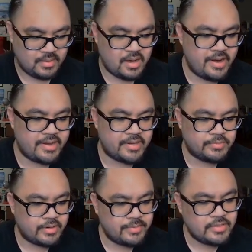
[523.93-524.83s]
Alright guys,
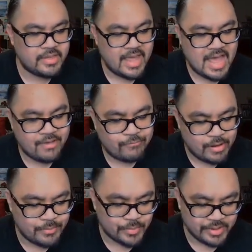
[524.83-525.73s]
we're coming to the
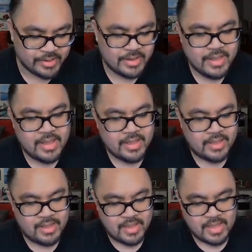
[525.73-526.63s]
halfway point.
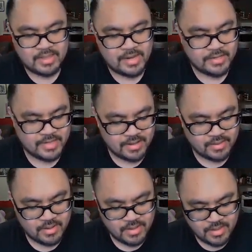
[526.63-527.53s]
And like I
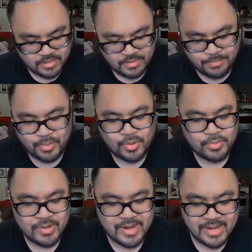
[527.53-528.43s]
said, the
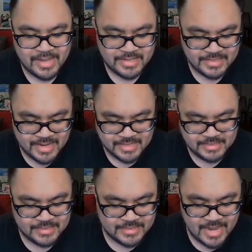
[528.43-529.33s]
pull rate is
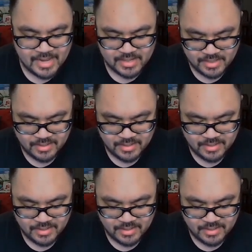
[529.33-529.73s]
insane.